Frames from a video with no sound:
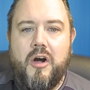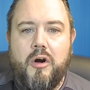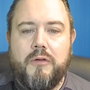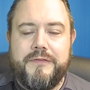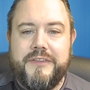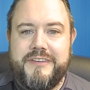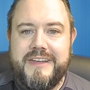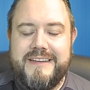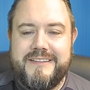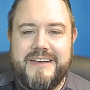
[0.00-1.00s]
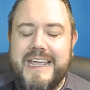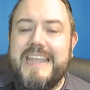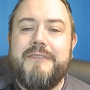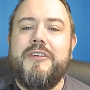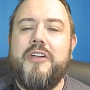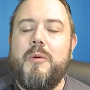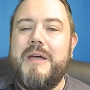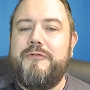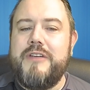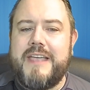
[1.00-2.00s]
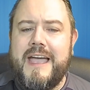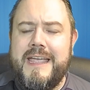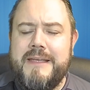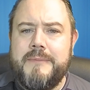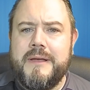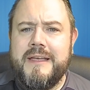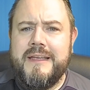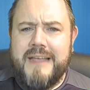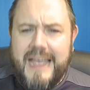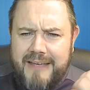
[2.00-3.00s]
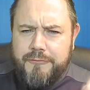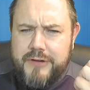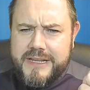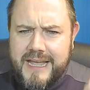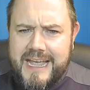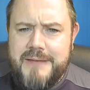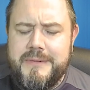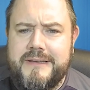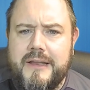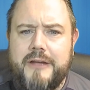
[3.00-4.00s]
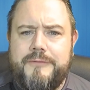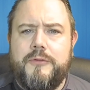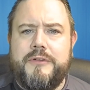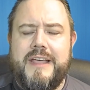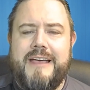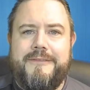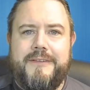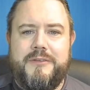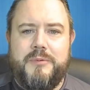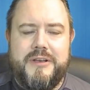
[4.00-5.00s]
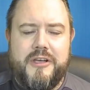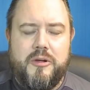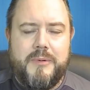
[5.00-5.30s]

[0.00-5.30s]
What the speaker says: of the season, even though every game is life or death, as we know.